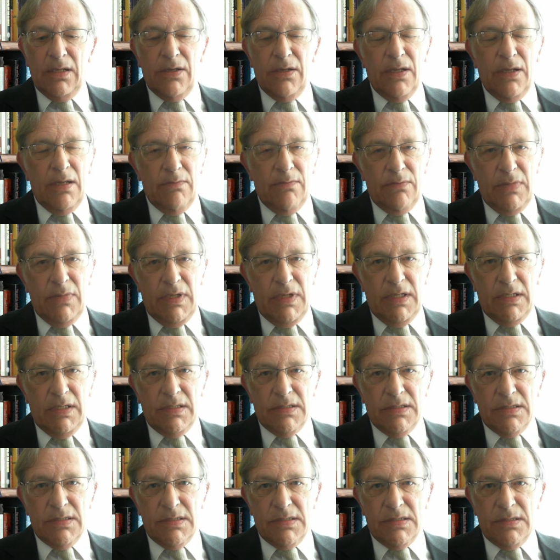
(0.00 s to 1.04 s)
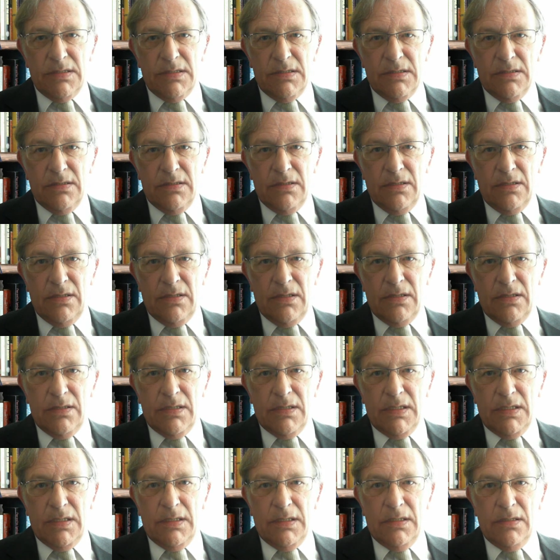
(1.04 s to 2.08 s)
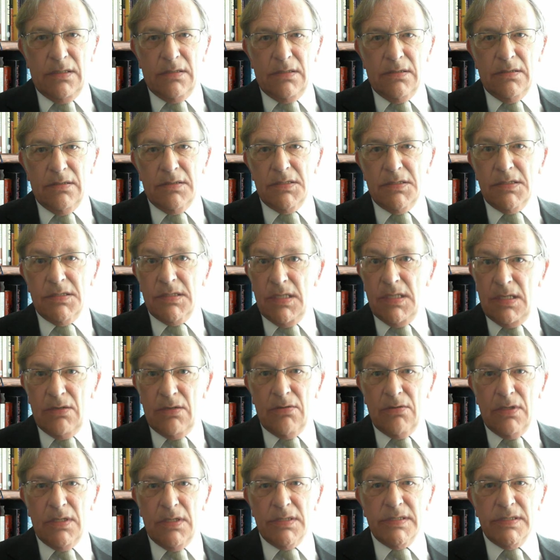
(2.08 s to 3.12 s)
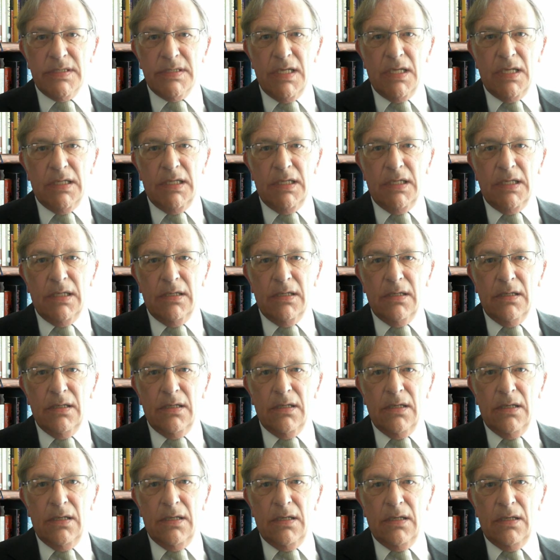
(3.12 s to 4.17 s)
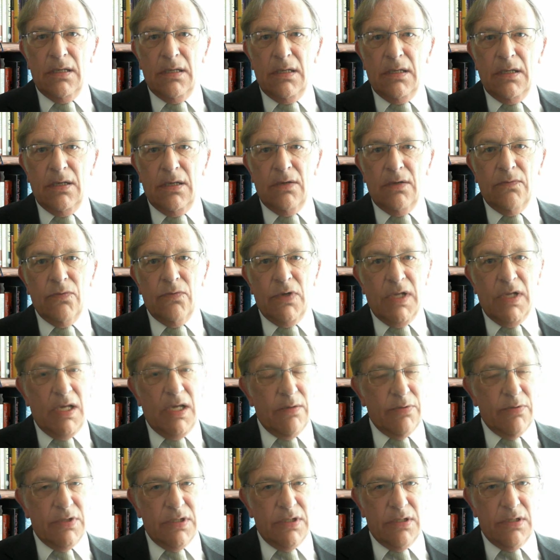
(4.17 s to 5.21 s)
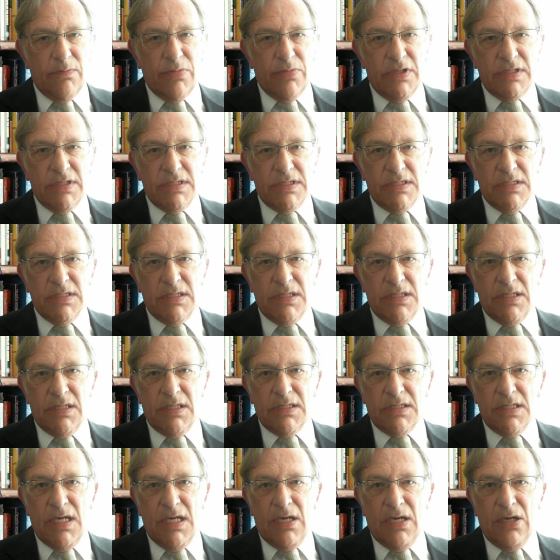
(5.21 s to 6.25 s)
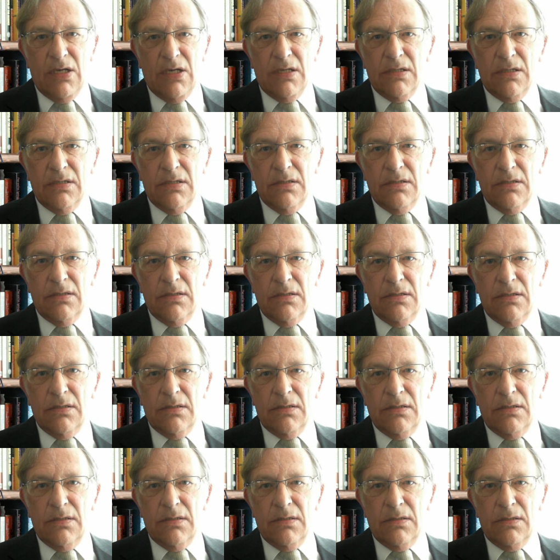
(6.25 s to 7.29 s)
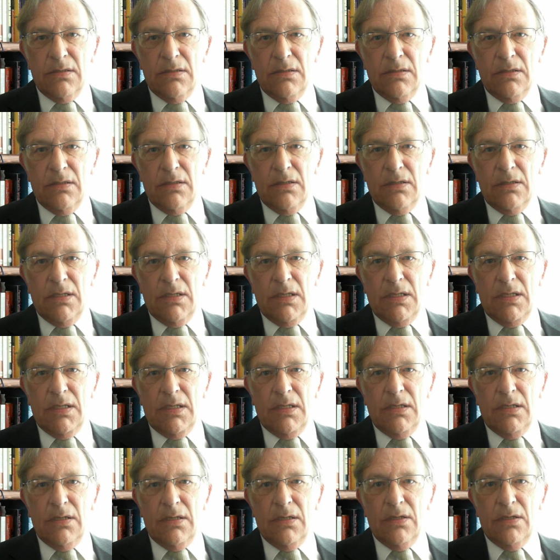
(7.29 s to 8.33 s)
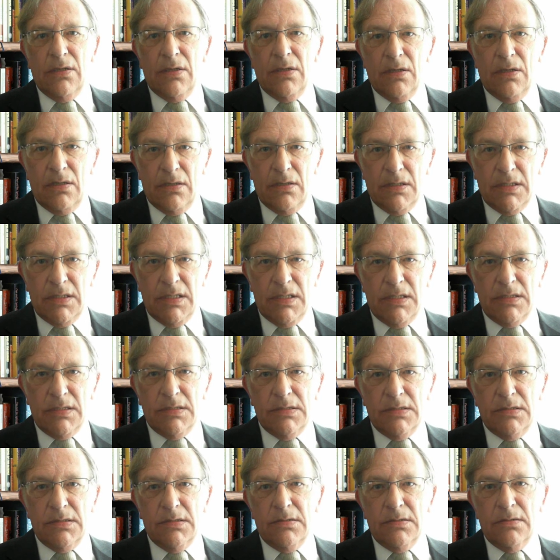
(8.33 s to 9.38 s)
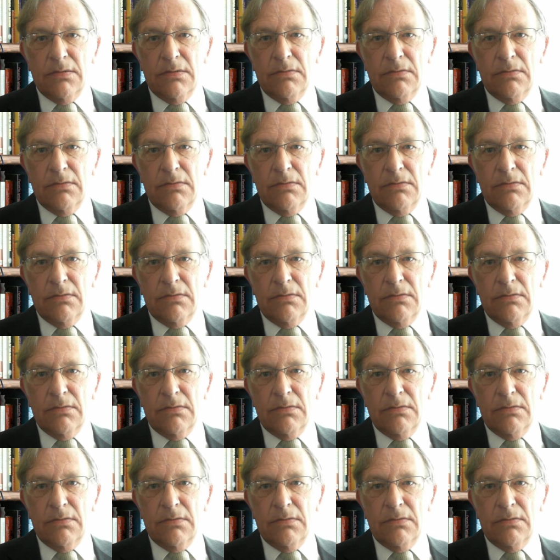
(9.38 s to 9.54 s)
That means that the serious study of what happened to the Princess in the Tower, the authorities,